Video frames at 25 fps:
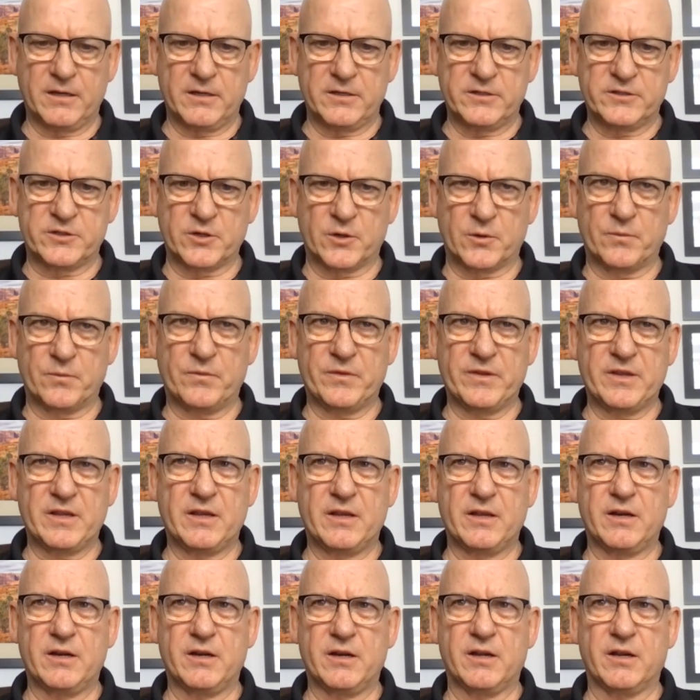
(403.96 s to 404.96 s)
So
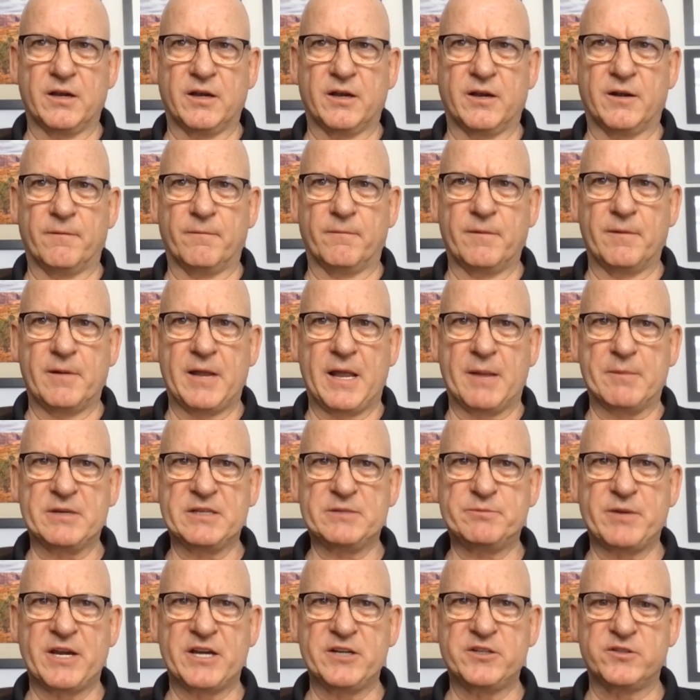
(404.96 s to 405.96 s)
um, MS
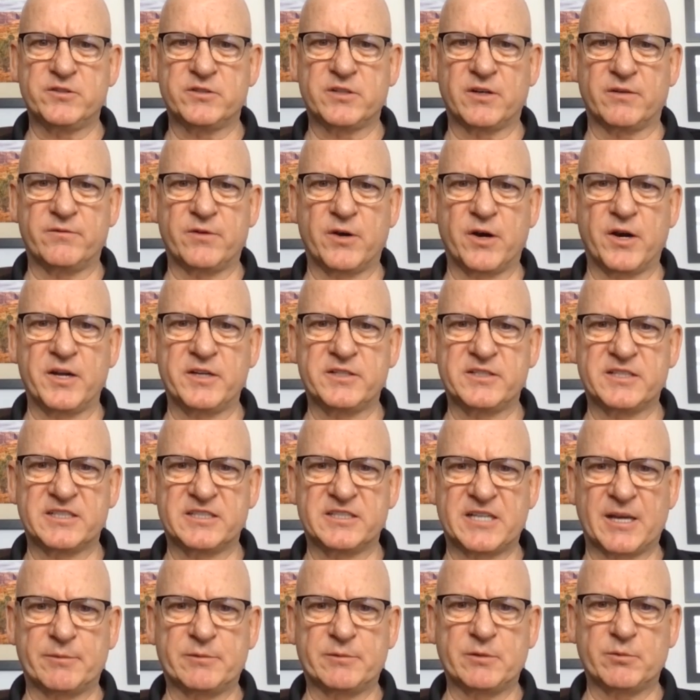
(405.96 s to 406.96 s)
patients are very
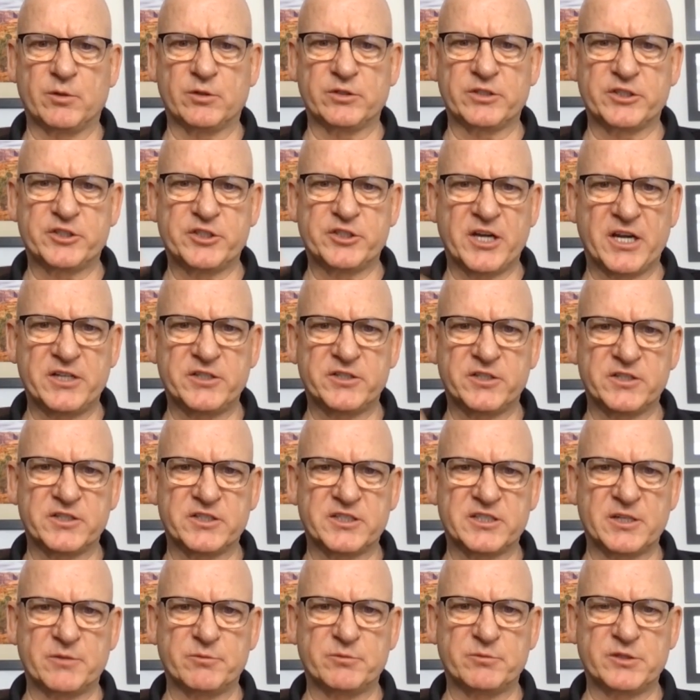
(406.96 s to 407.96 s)
susceptible to change in
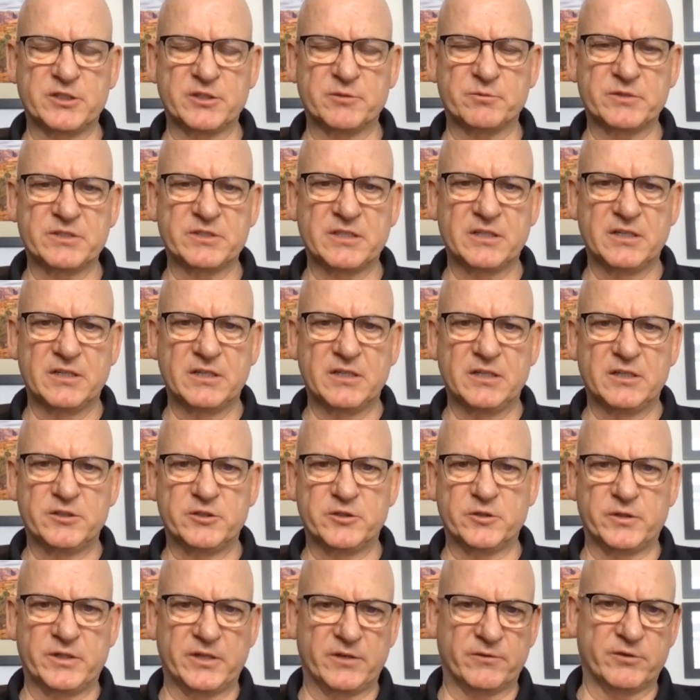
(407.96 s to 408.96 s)
symptoms
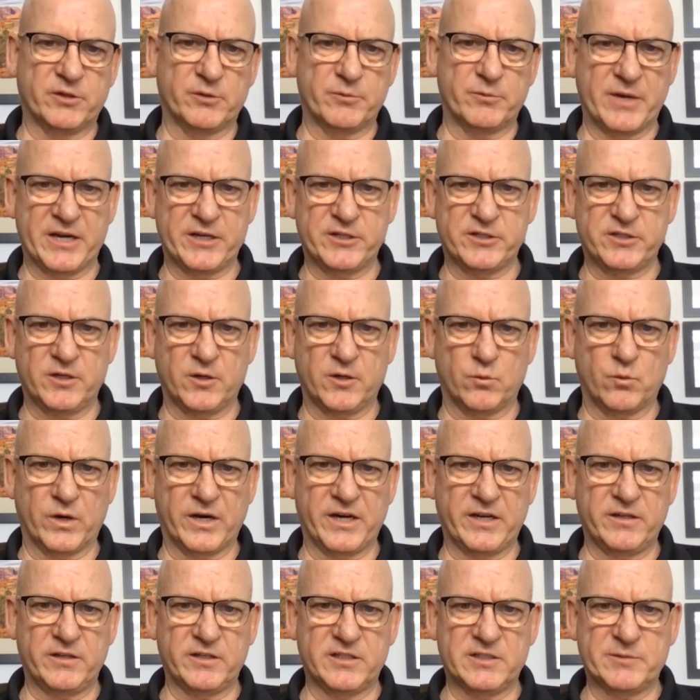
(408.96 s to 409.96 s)
due to inflammation on one
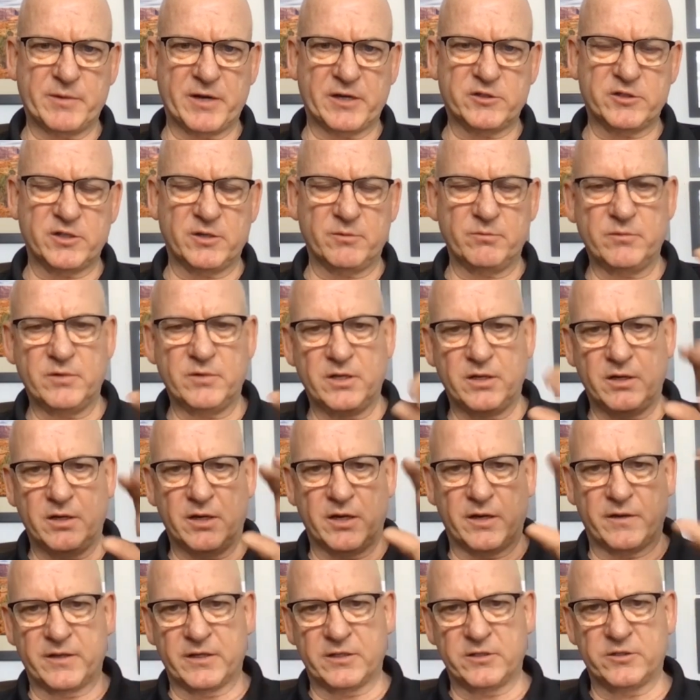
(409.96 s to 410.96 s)
end of the spectrum,
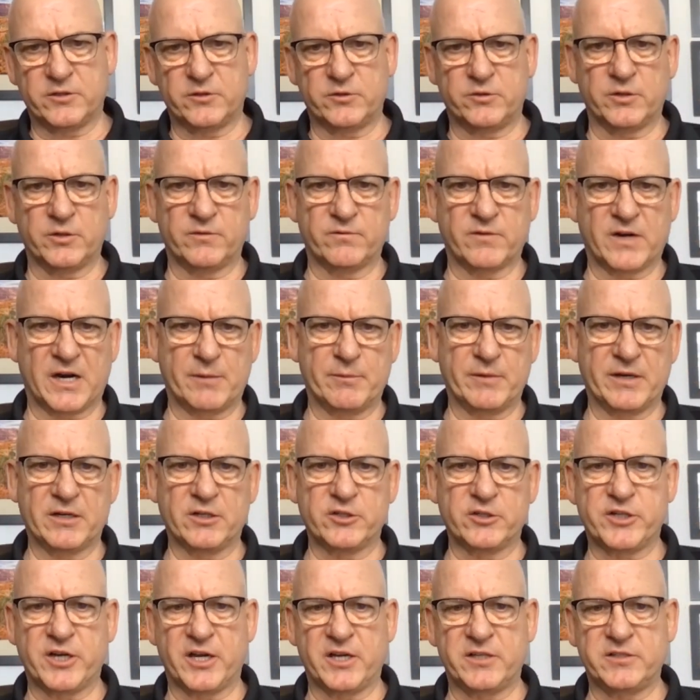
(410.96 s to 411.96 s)
and then due to environmental
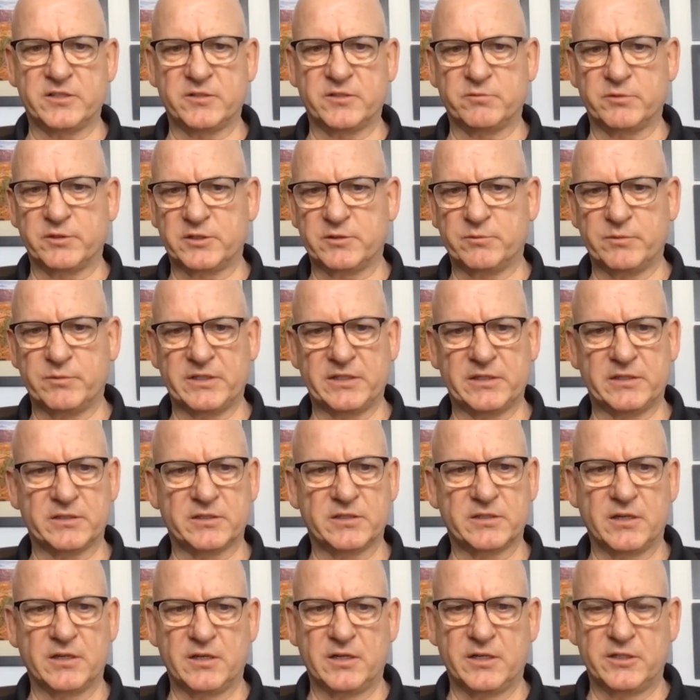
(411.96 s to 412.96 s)
changes, which
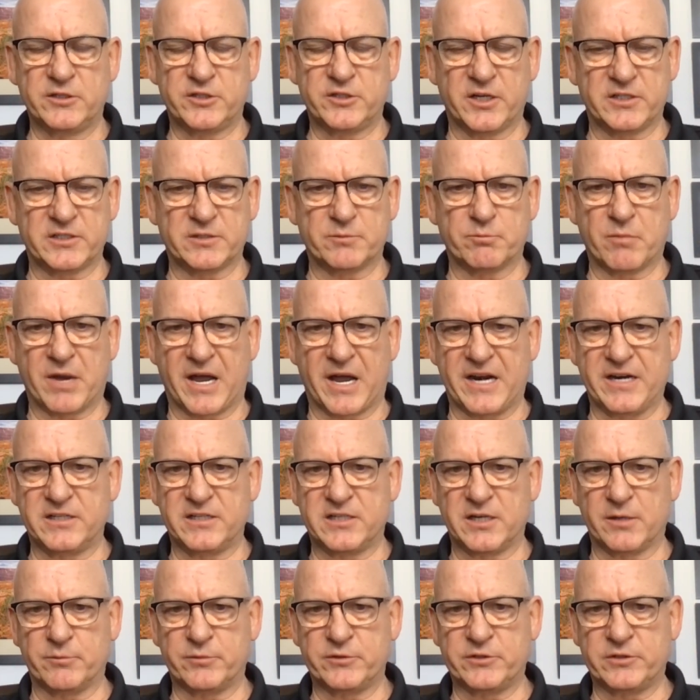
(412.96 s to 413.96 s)
means change in body
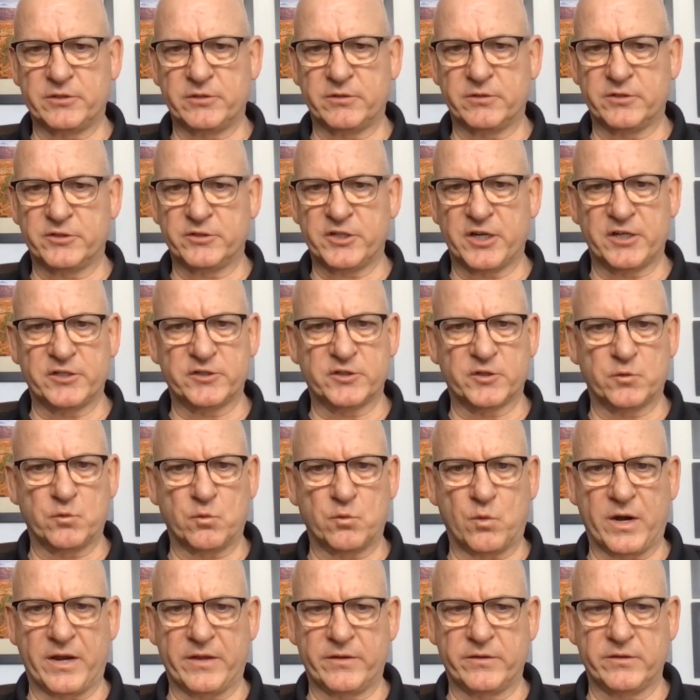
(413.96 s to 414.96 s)
temperature, change in
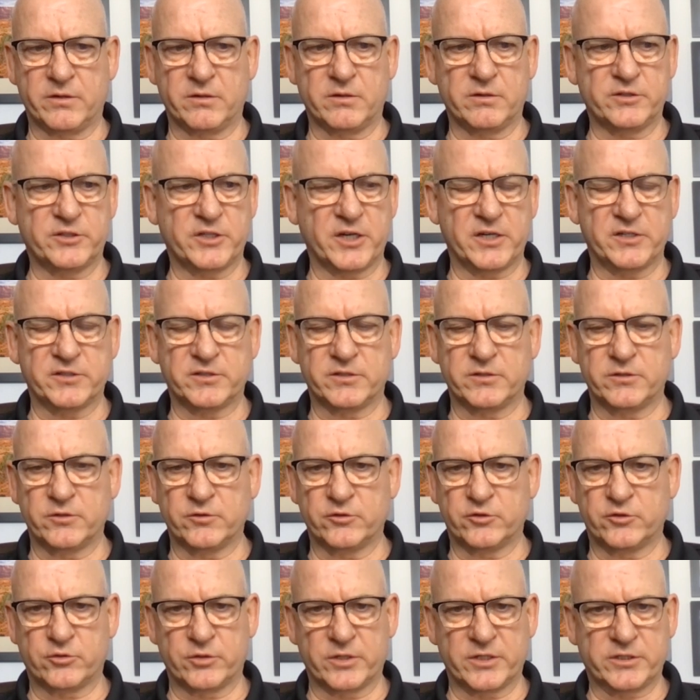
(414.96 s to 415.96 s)
weather, change in
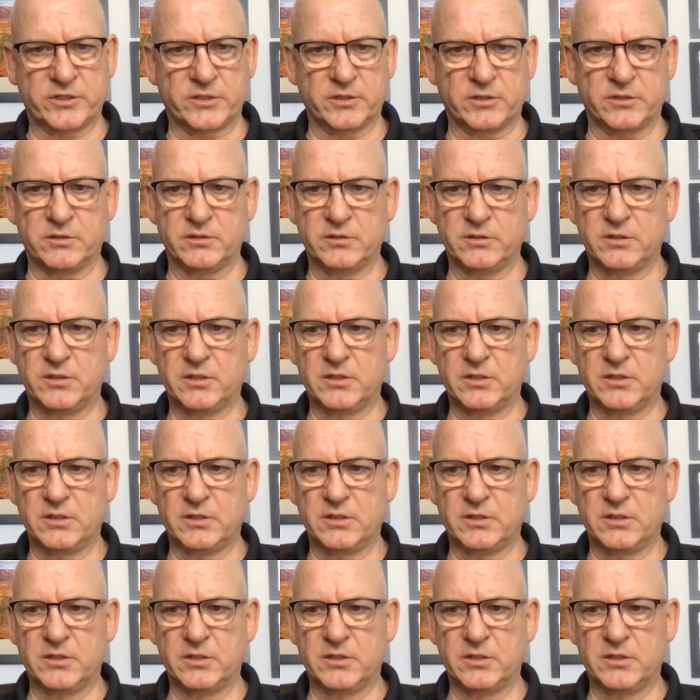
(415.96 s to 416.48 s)
nutrition,